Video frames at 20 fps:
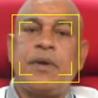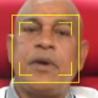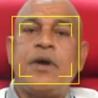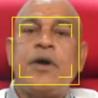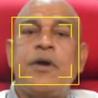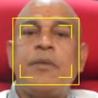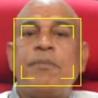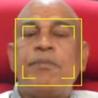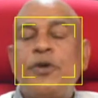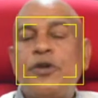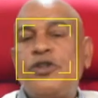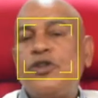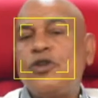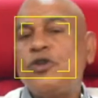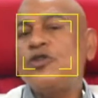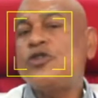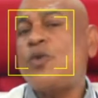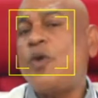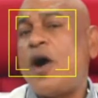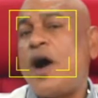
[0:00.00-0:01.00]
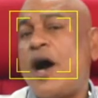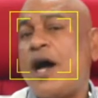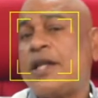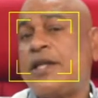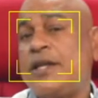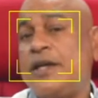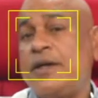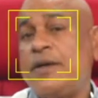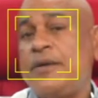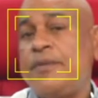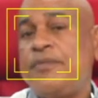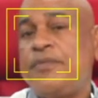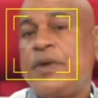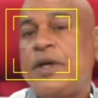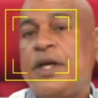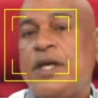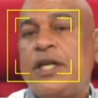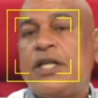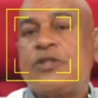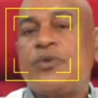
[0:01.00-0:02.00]
Produced water
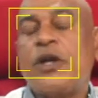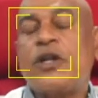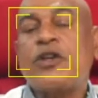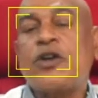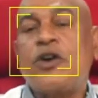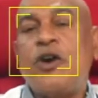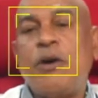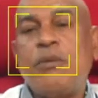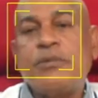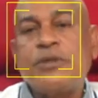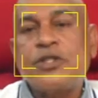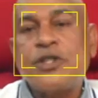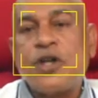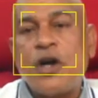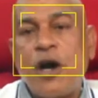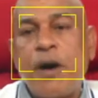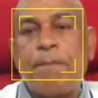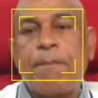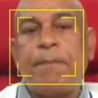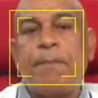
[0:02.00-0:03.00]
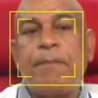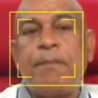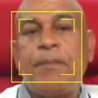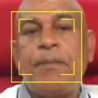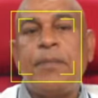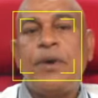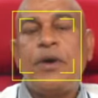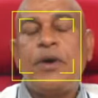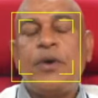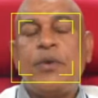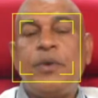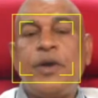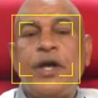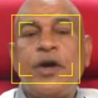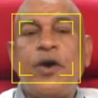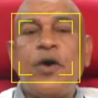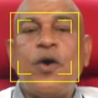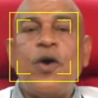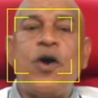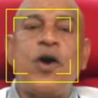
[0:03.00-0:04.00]
is what comes up with the
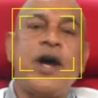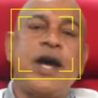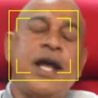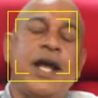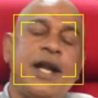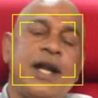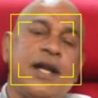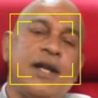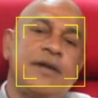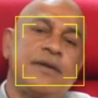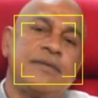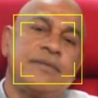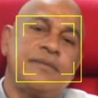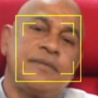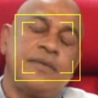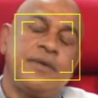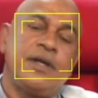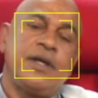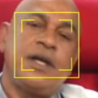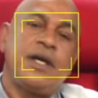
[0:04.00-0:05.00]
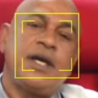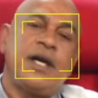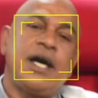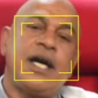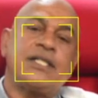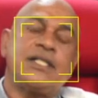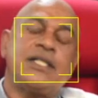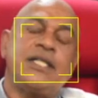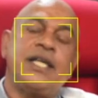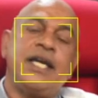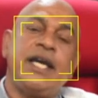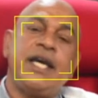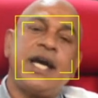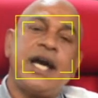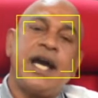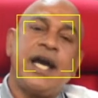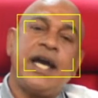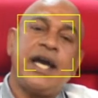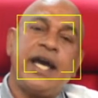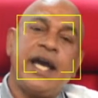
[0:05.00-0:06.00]
oil as they
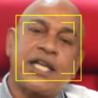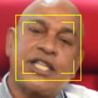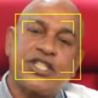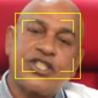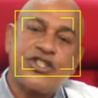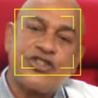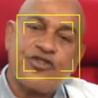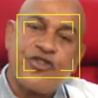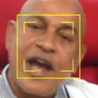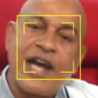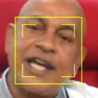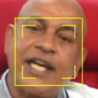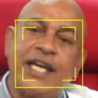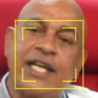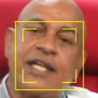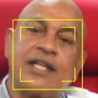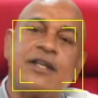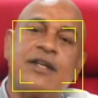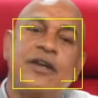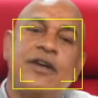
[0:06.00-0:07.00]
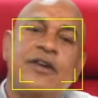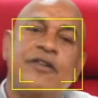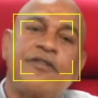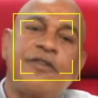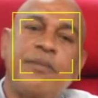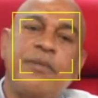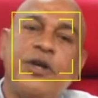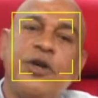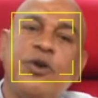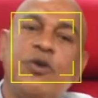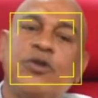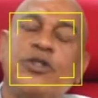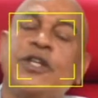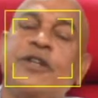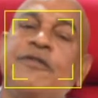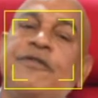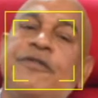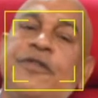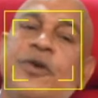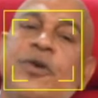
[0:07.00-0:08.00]
extract it from the
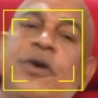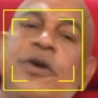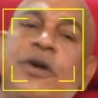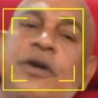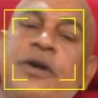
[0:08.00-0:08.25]
ocean floor.